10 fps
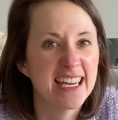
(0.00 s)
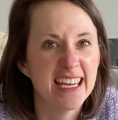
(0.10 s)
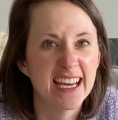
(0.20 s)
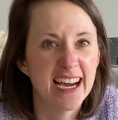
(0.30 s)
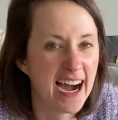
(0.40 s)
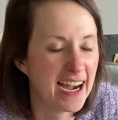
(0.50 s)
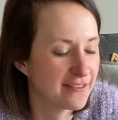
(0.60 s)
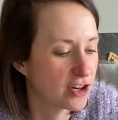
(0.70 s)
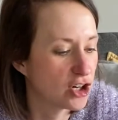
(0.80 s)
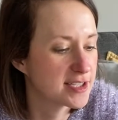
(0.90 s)
Here,
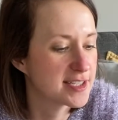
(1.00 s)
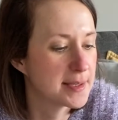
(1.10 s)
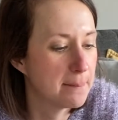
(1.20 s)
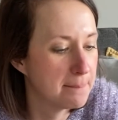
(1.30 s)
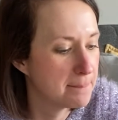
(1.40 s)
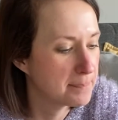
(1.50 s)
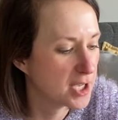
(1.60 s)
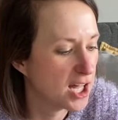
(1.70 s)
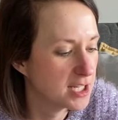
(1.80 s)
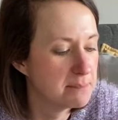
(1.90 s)
I've got some
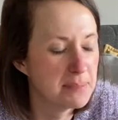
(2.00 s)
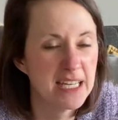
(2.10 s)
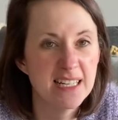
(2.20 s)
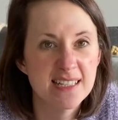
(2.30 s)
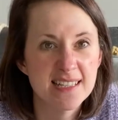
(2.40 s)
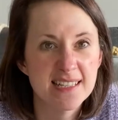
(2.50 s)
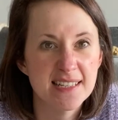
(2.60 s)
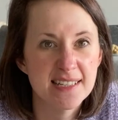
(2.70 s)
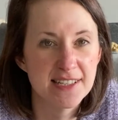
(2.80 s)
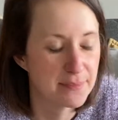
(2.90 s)
coloured beans,
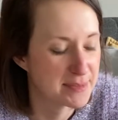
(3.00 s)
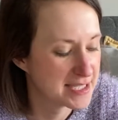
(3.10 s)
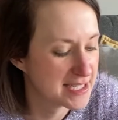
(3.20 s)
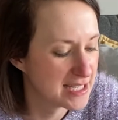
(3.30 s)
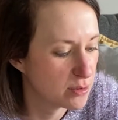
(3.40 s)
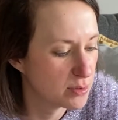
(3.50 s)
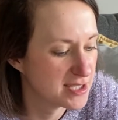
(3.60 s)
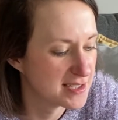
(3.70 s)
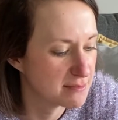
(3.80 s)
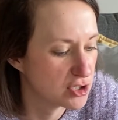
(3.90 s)
some
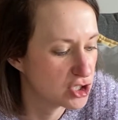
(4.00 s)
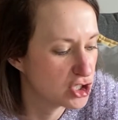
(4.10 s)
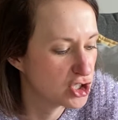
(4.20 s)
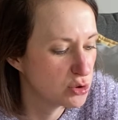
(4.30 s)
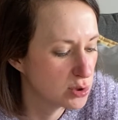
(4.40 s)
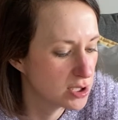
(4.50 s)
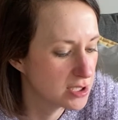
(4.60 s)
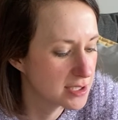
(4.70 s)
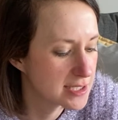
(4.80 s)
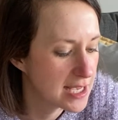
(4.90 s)
sequins, some
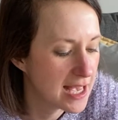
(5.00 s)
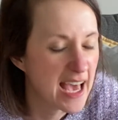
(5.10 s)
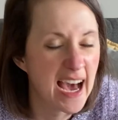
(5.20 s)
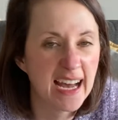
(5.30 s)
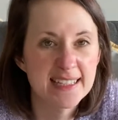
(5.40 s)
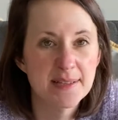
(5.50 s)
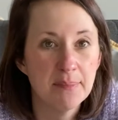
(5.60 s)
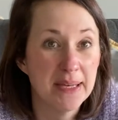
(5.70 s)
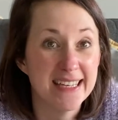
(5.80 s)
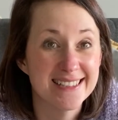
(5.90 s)
jewels, and some
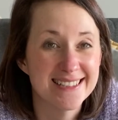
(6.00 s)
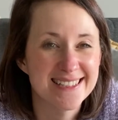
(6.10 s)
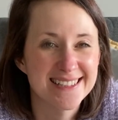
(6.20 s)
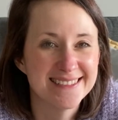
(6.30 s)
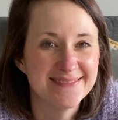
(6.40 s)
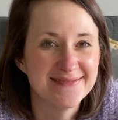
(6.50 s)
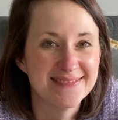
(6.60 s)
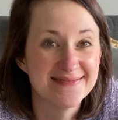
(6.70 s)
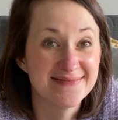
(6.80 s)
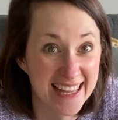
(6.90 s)
beads.
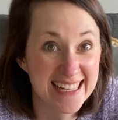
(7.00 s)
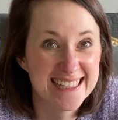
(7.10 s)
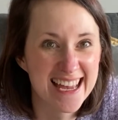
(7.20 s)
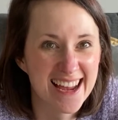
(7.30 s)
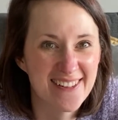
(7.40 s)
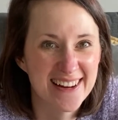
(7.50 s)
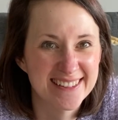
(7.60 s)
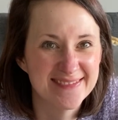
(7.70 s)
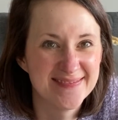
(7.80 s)
Let's get going.